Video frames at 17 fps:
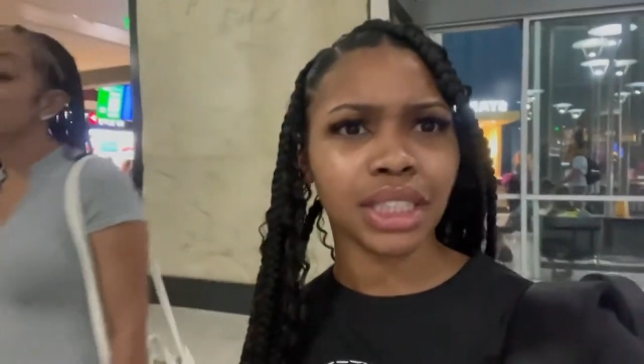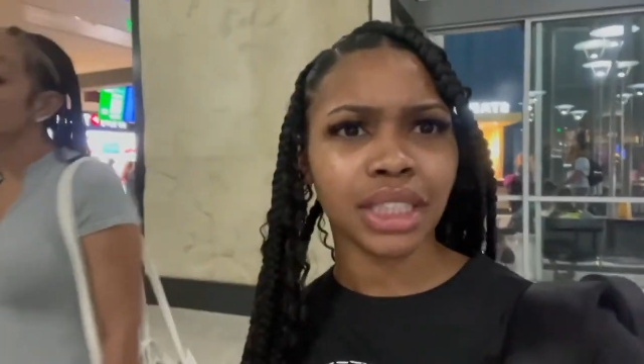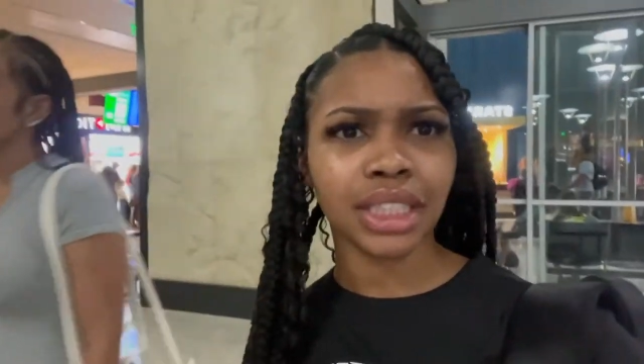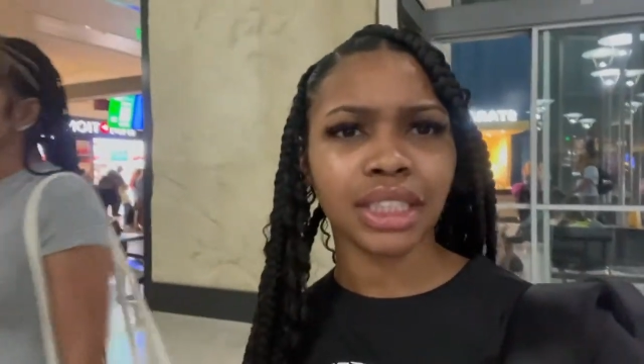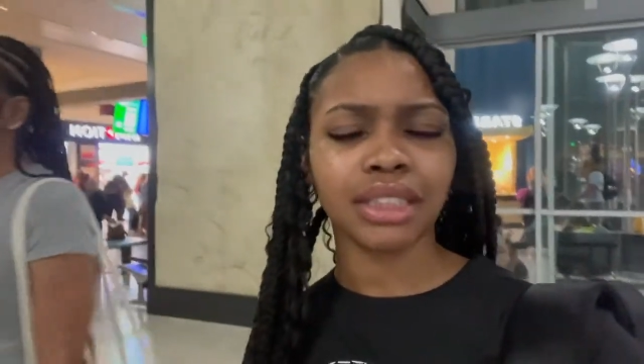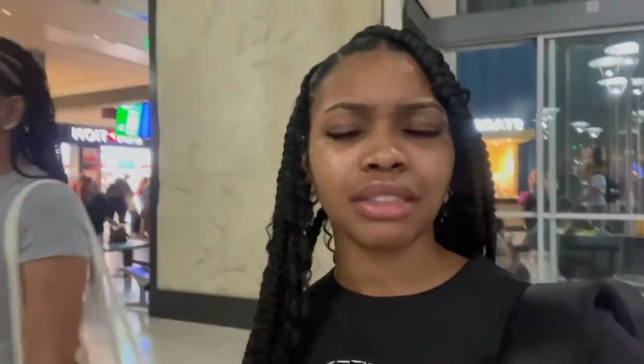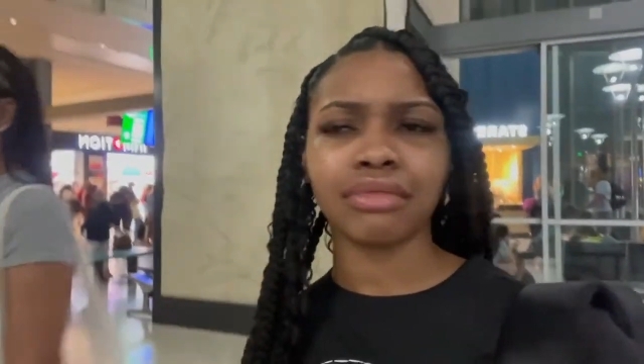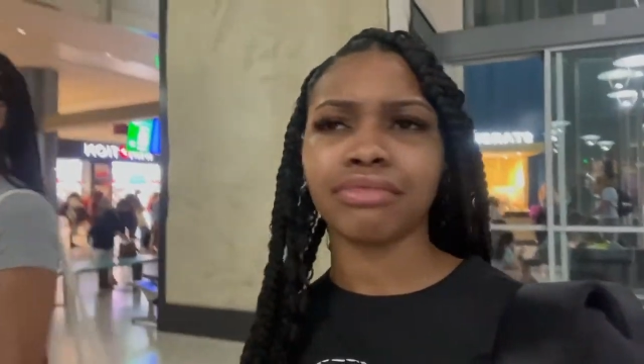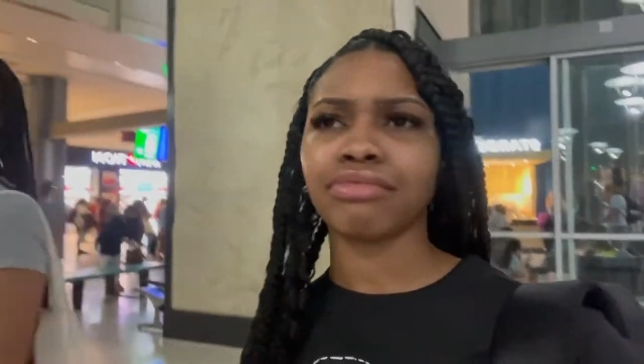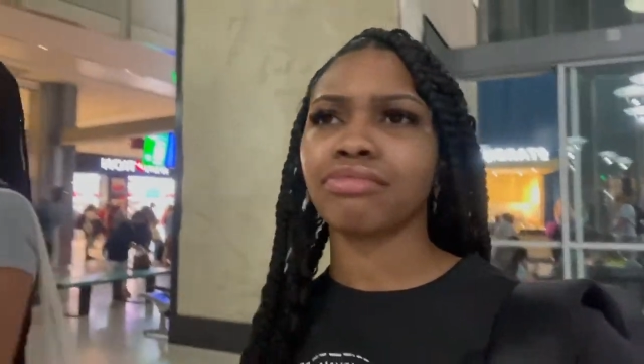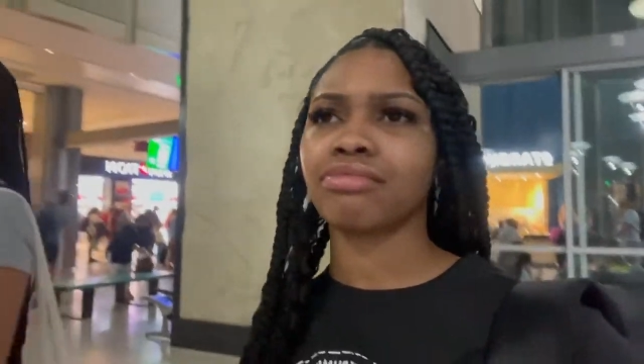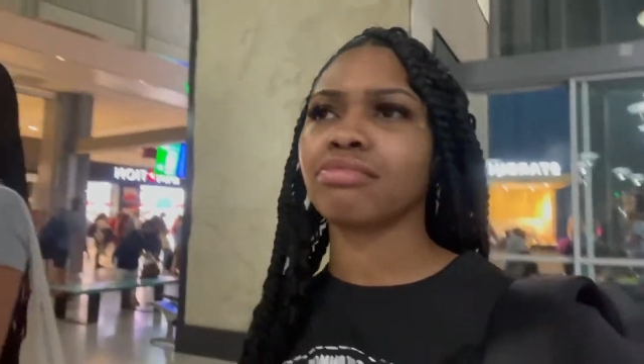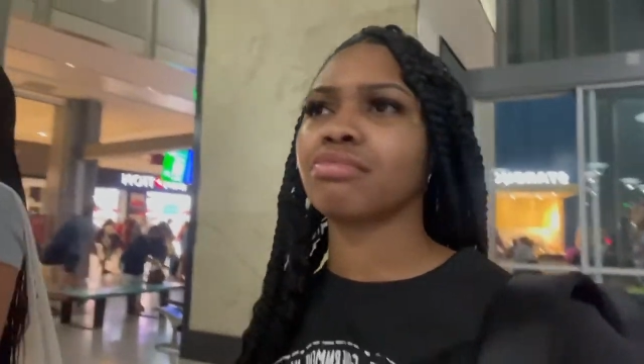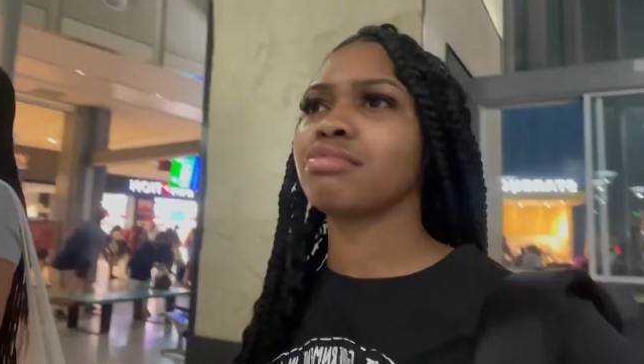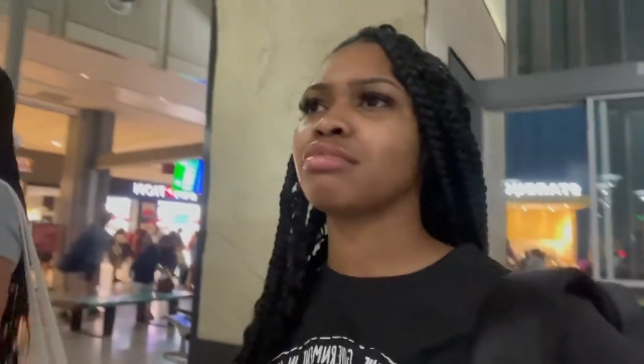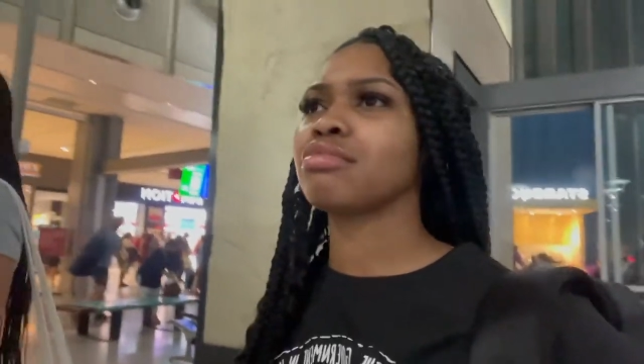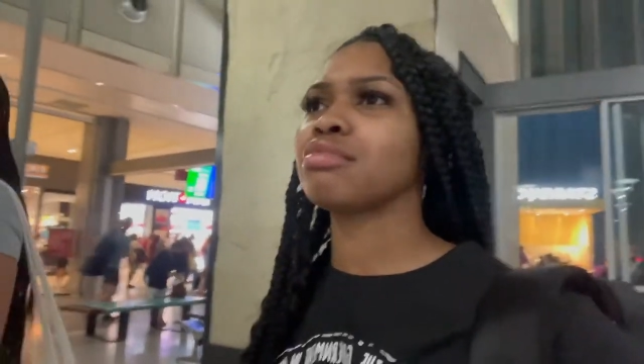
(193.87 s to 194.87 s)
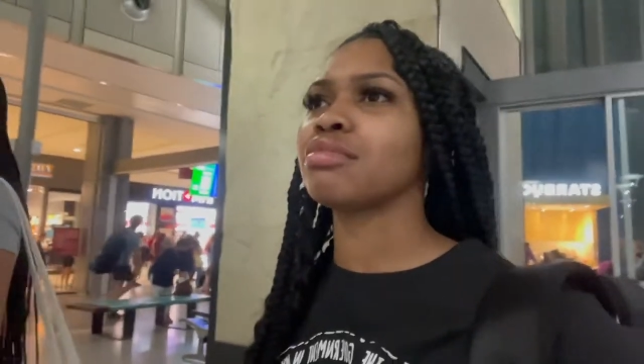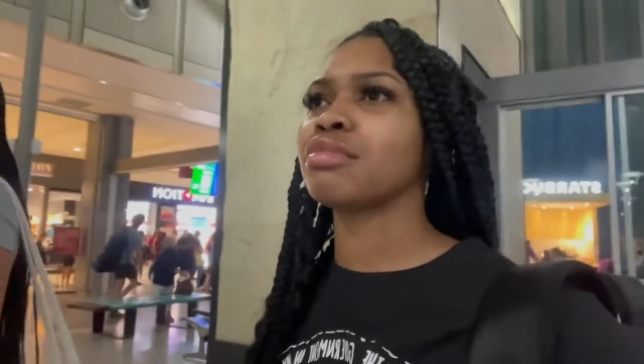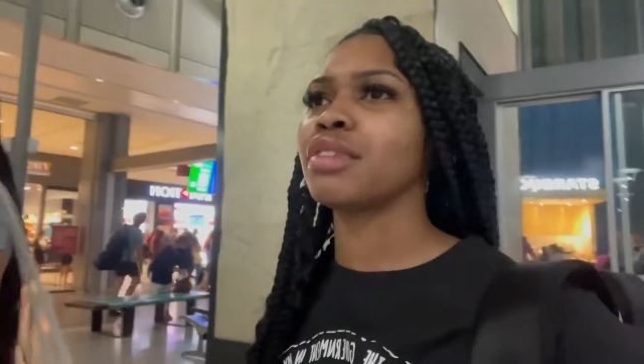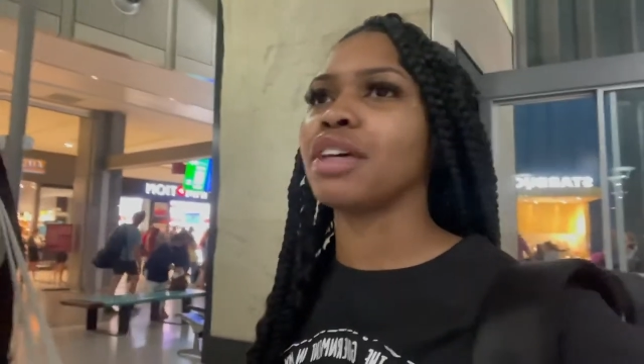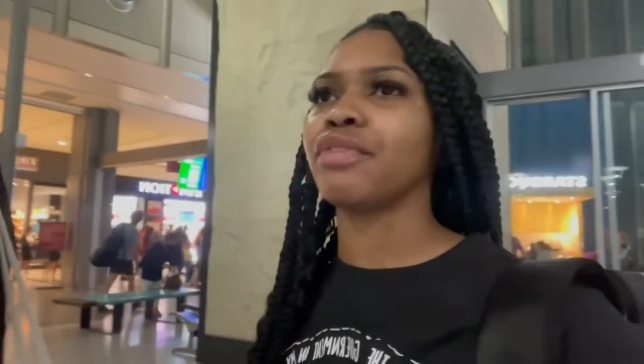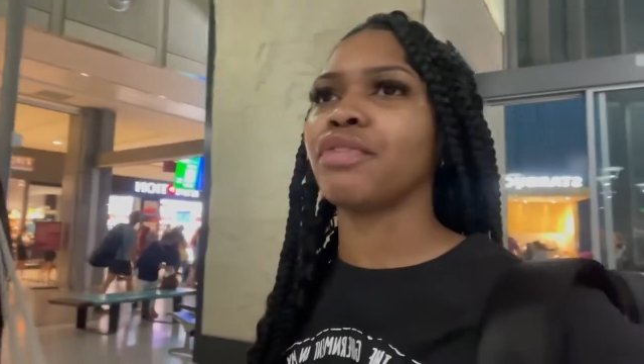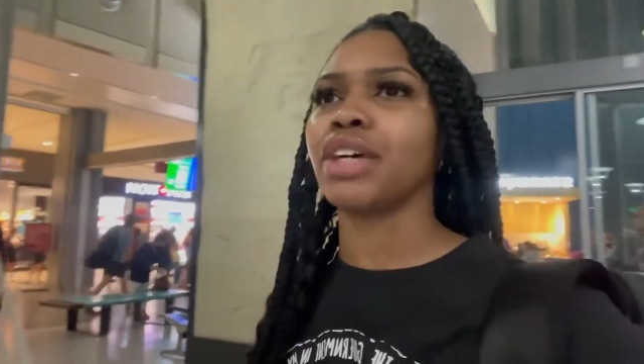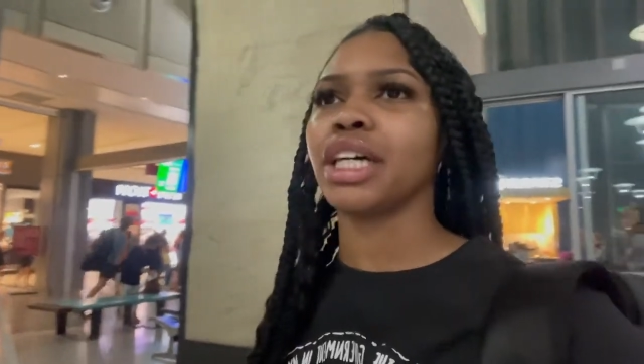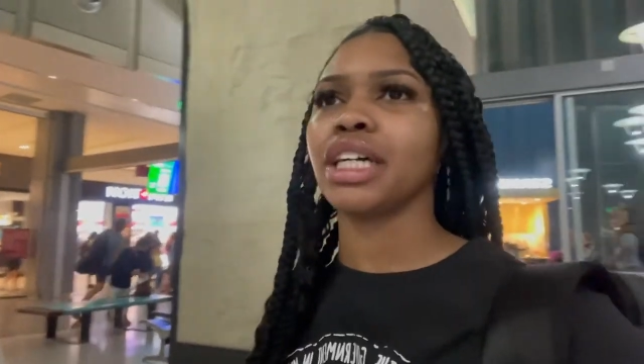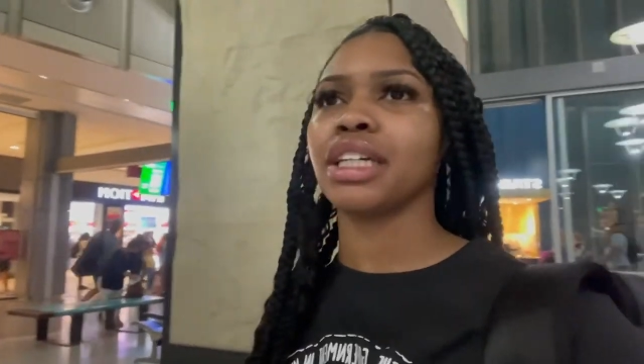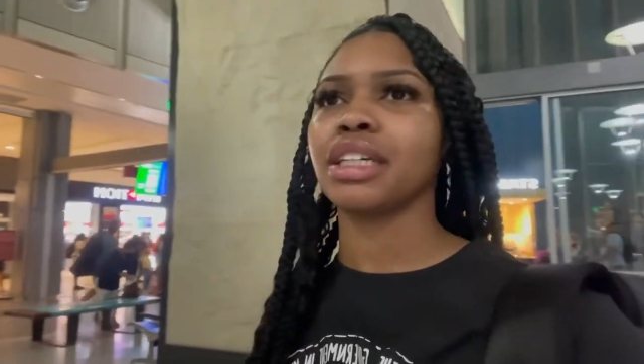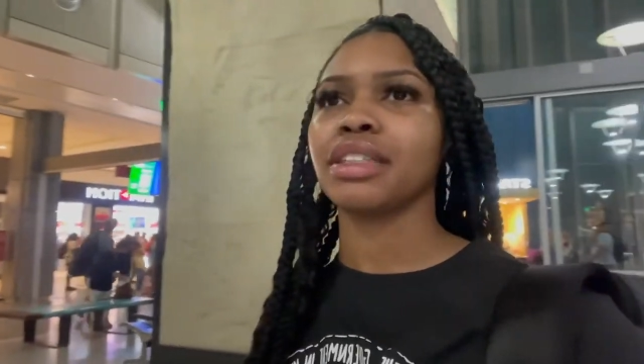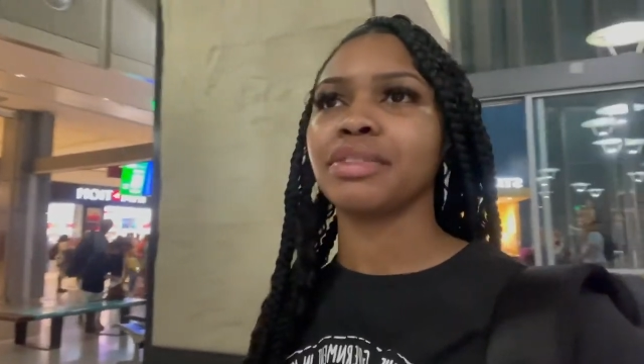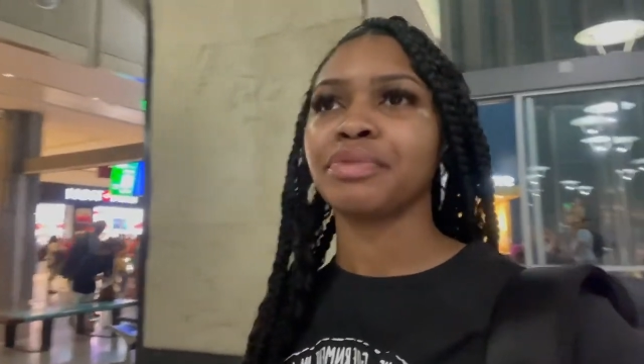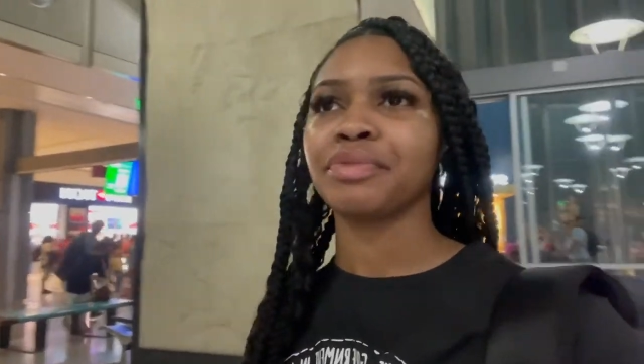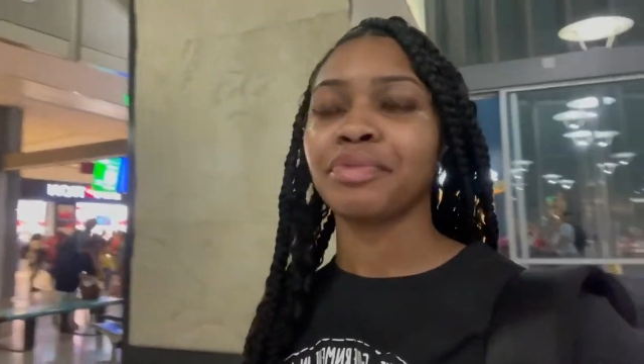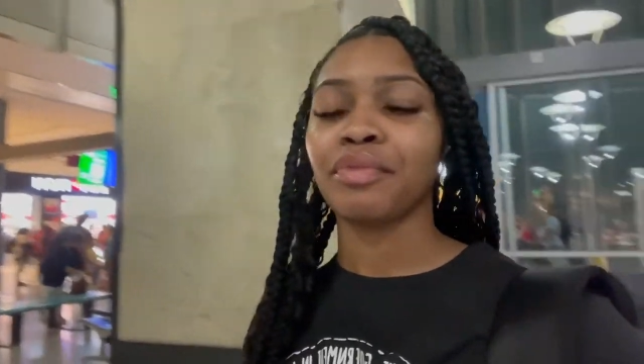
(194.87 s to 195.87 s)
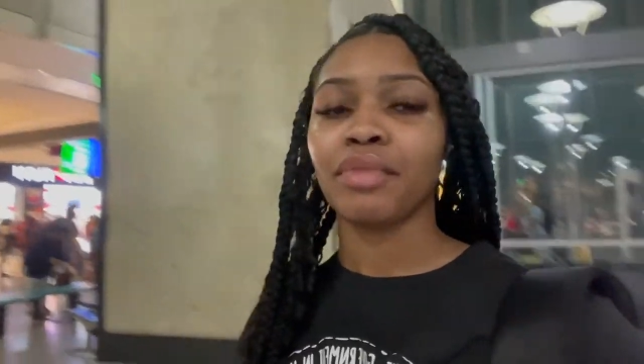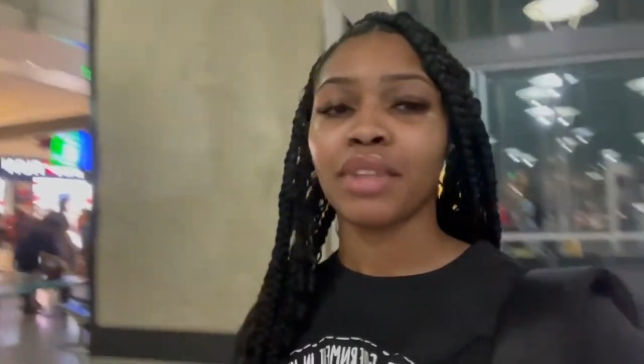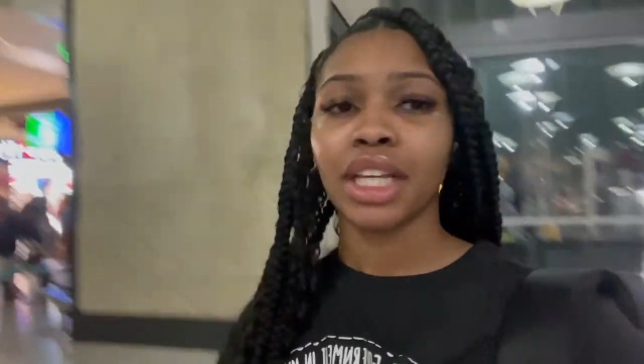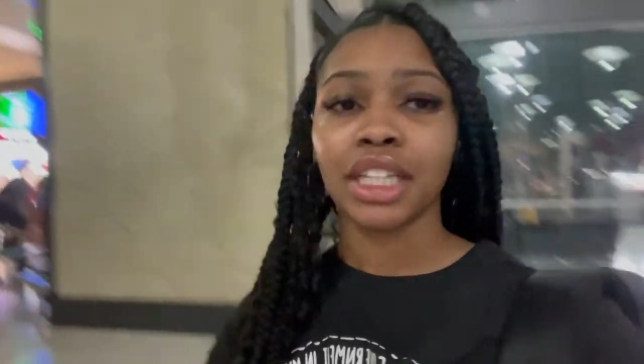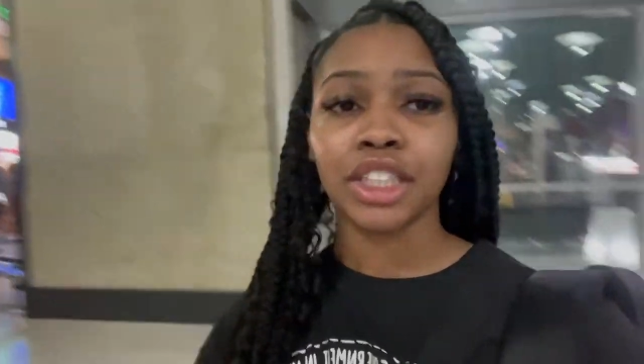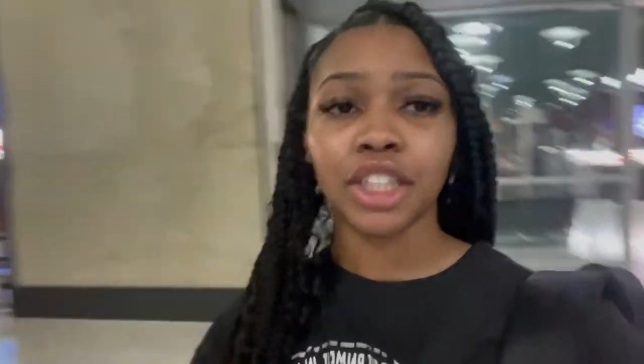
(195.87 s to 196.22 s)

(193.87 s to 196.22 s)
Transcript: Right. The fuck?